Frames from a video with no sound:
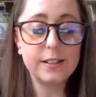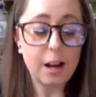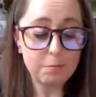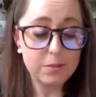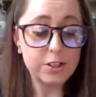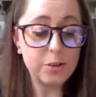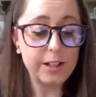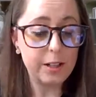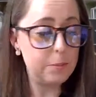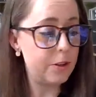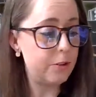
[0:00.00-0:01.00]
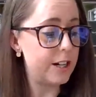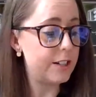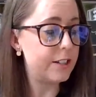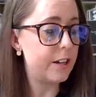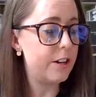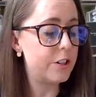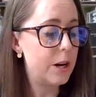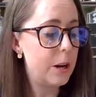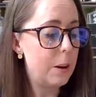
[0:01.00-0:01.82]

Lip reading: just do a little bit of research.